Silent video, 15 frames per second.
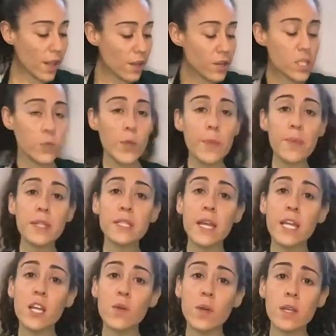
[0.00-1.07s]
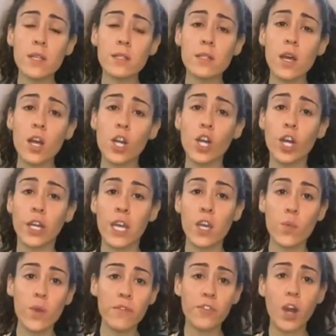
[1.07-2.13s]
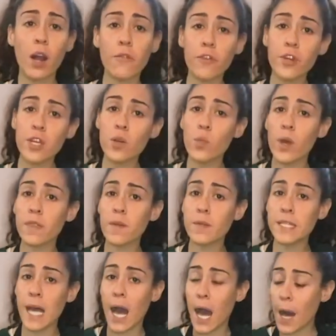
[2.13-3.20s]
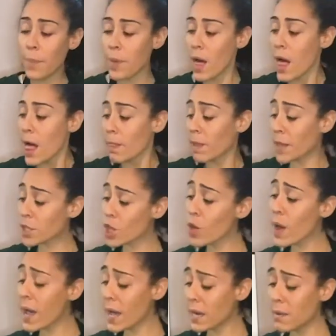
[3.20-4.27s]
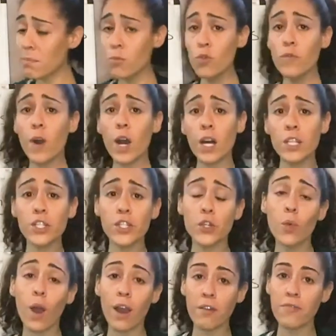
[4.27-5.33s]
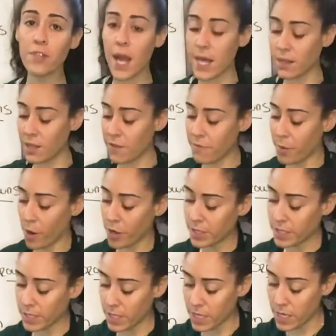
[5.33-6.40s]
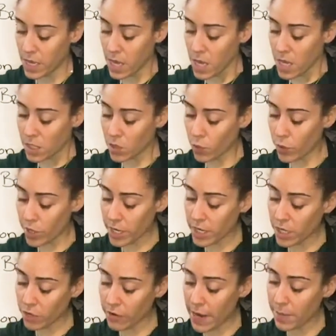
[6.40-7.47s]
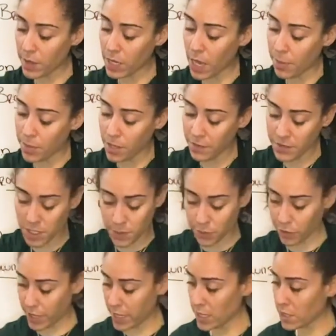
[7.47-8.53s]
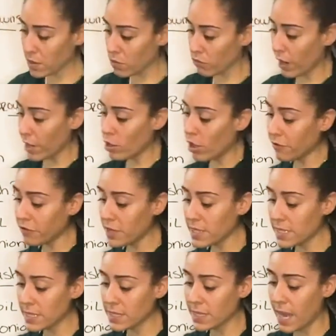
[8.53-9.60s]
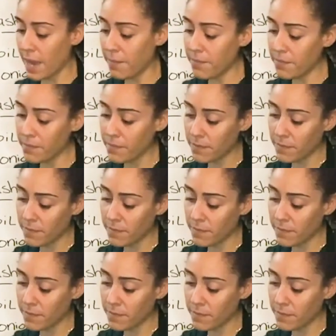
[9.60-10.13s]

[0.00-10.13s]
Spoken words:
our sweet potato is cooking, we've covered it with a top. Let's go ahead and move on to our flat leaf parsley. So we're gonna grab a couple of sprigs right off this stem.